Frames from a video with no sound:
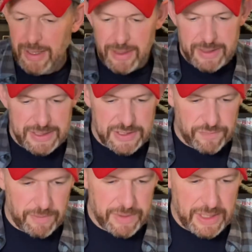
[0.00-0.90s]
This is
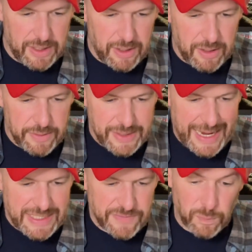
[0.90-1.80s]
from the
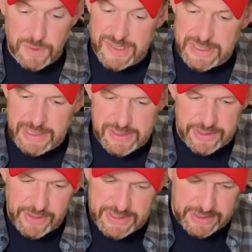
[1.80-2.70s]
Task Force Z
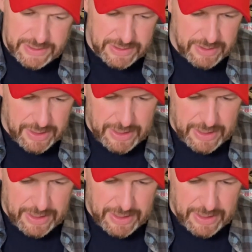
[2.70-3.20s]
series they did.